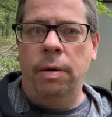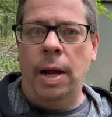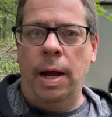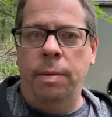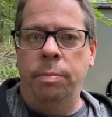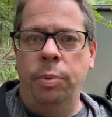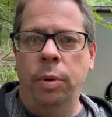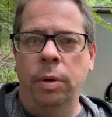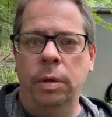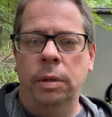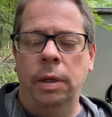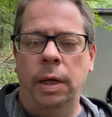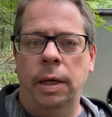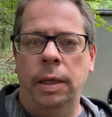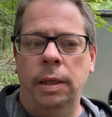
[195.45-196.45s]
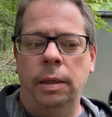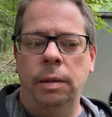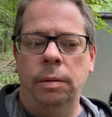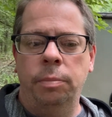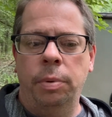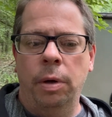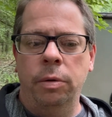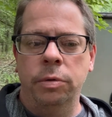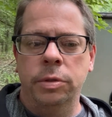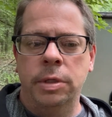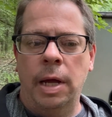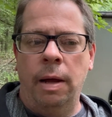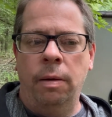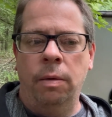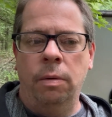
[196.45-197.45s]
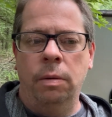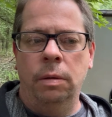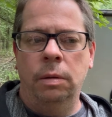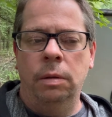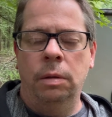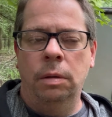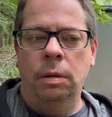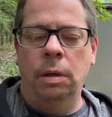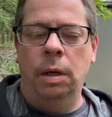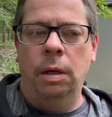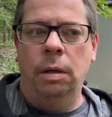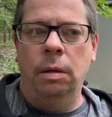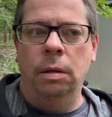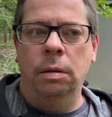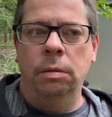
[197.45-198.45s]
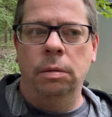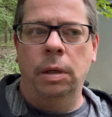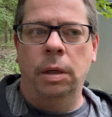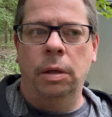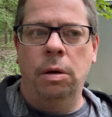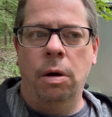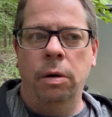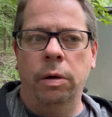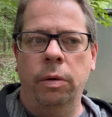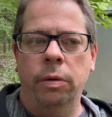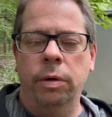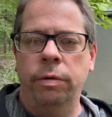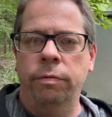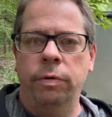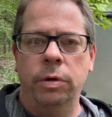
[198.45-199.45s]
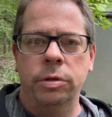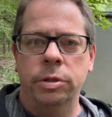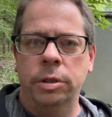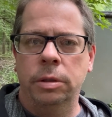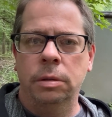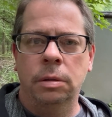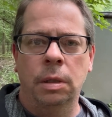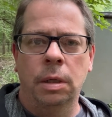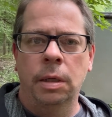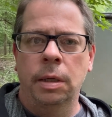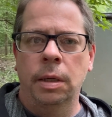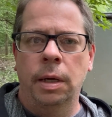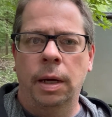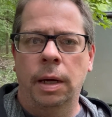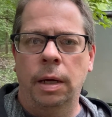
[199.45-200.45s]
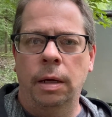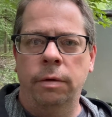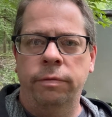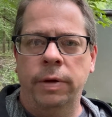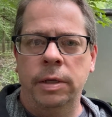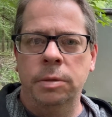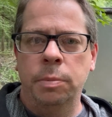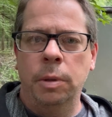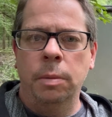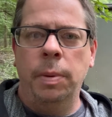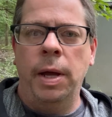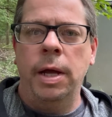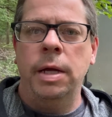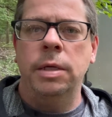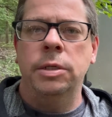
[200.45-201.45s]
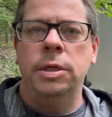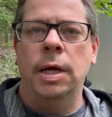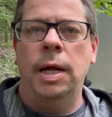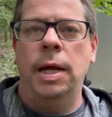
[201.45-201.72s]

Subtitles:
I put a post out on a cargo conversion Facebook page,